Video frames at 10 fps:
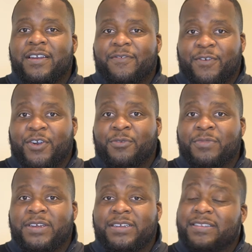from
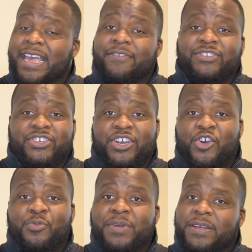David
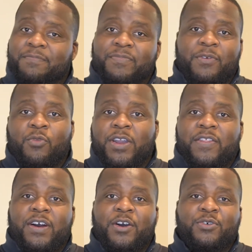Jacoby, one of
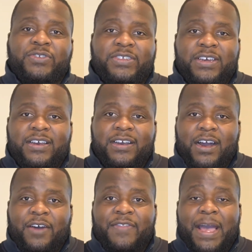the hosts
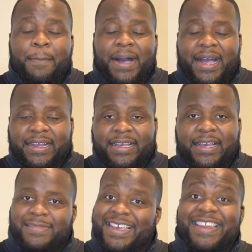of that podcast.
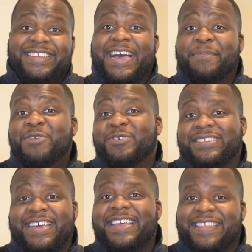Anytime he would
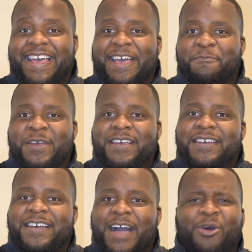say that,
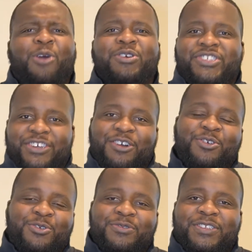I would always
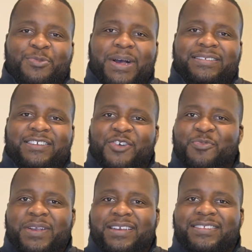chuckle to myself
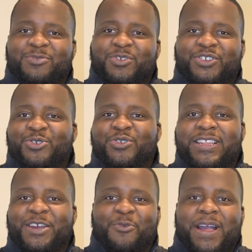because it was
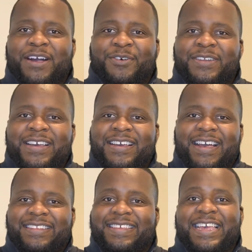usually around
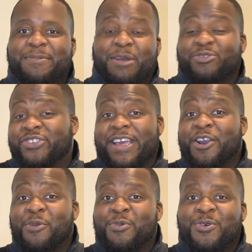a team that was
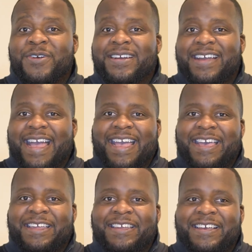terrible
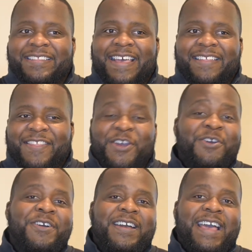and that
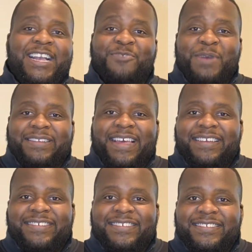their
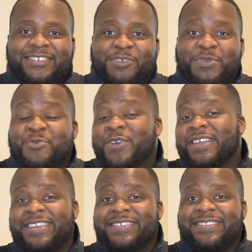expectations should be
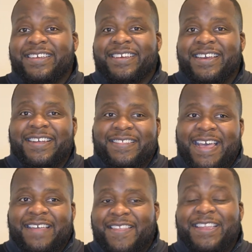realistic,
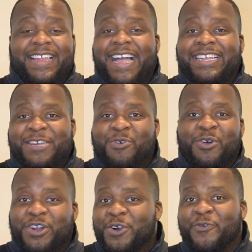that they likely
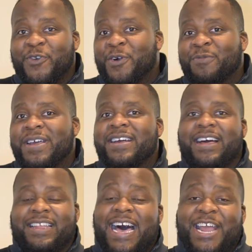won't go from
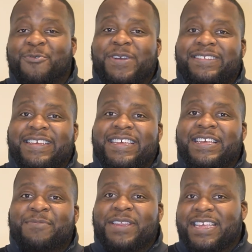a lottery
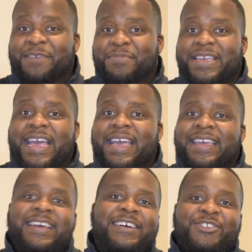team in the
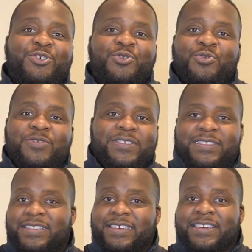NBA to
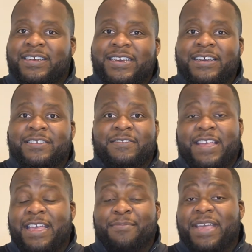the
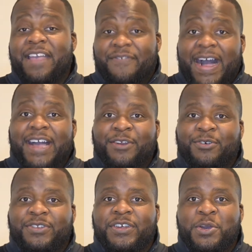NBA
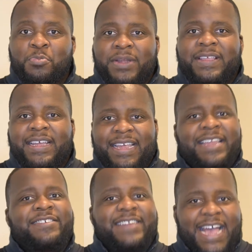Finals, but that
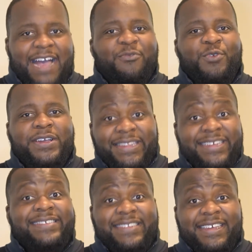they should have
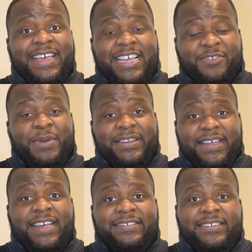realistic
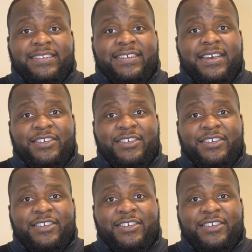expectations.